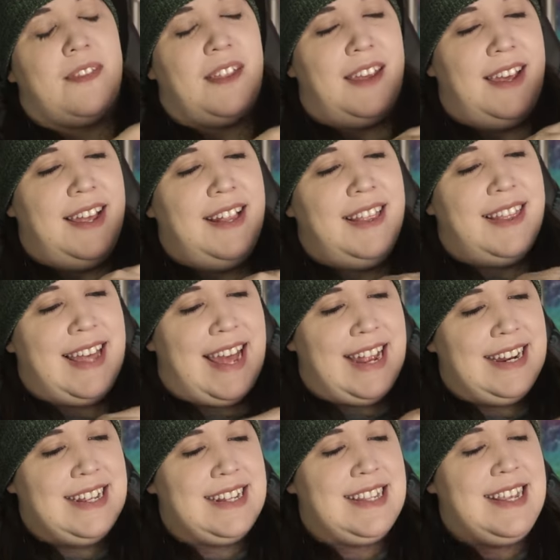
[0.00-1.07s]
And that
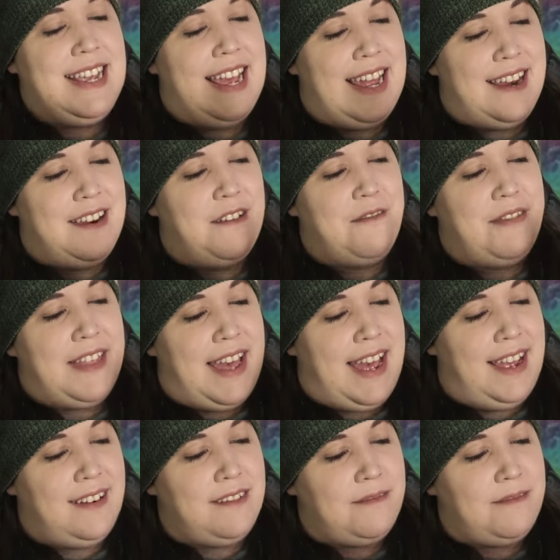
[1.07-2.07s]
is the end of that.